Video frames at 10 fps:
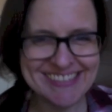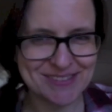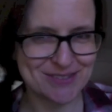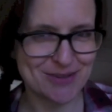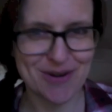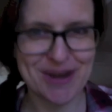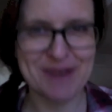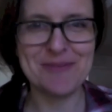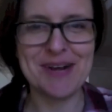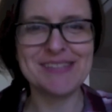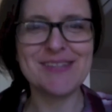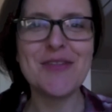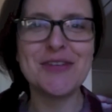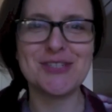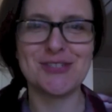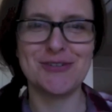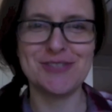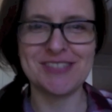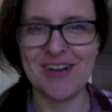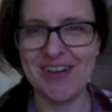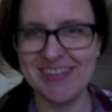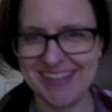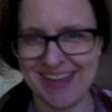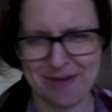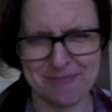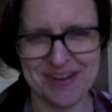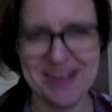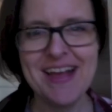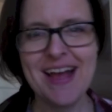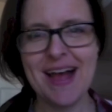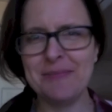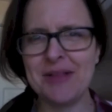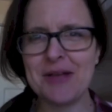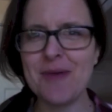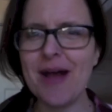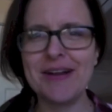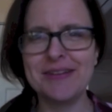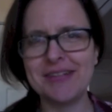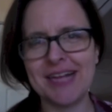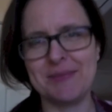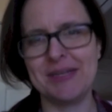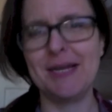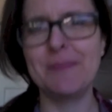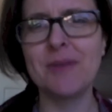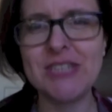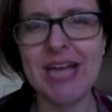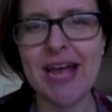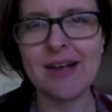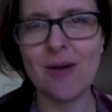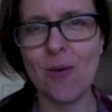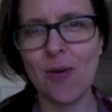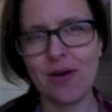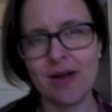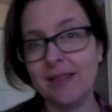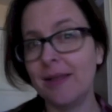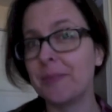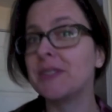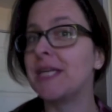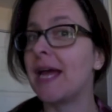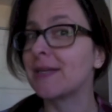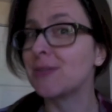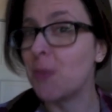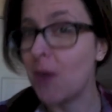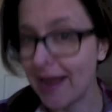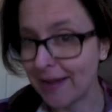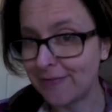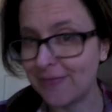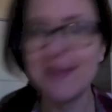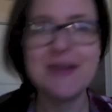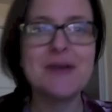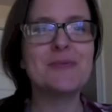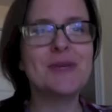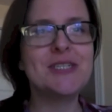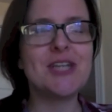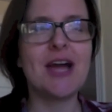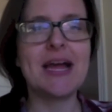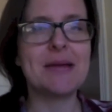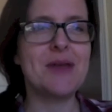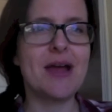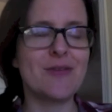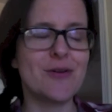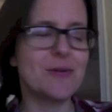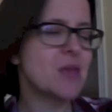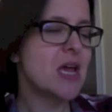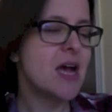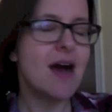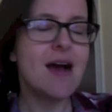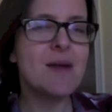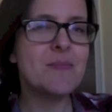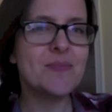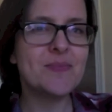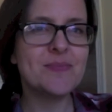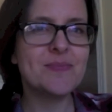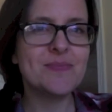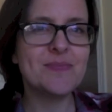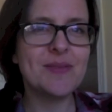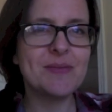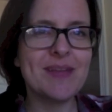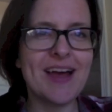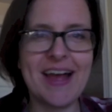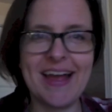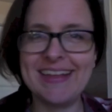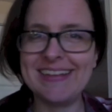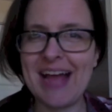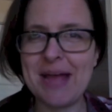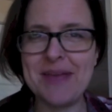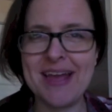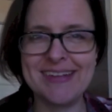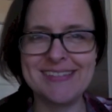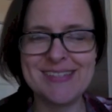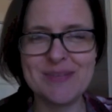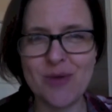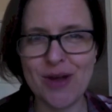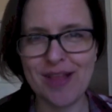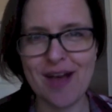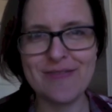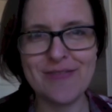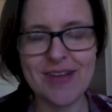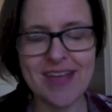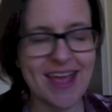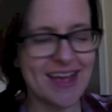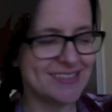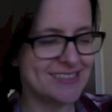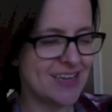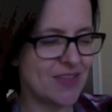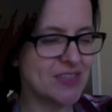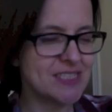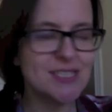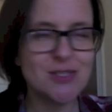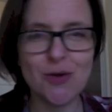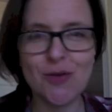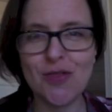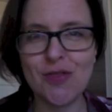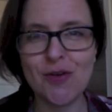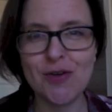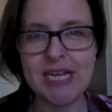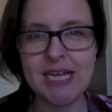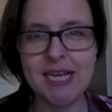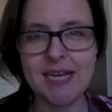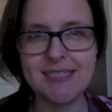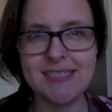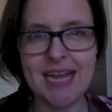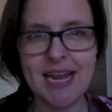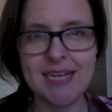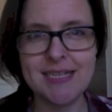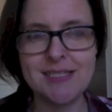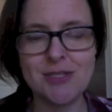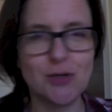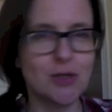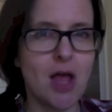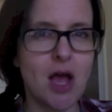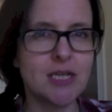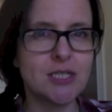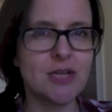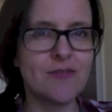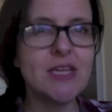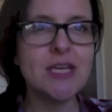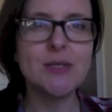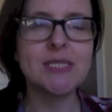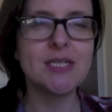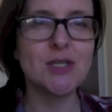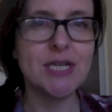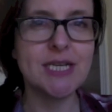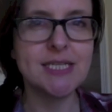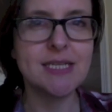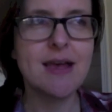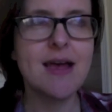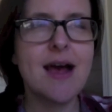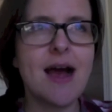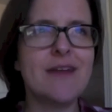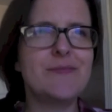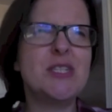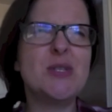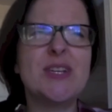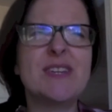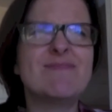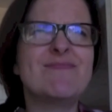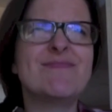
Sorry, when I saw this shirt on camera, I'm like, wow, I look like I'm a lumberjack or a lumberjack's wife, which I am neither. Um, hi, I'm Anne Samoilov, and uh, this is your 30 Days to Your Launch video series. I've been doing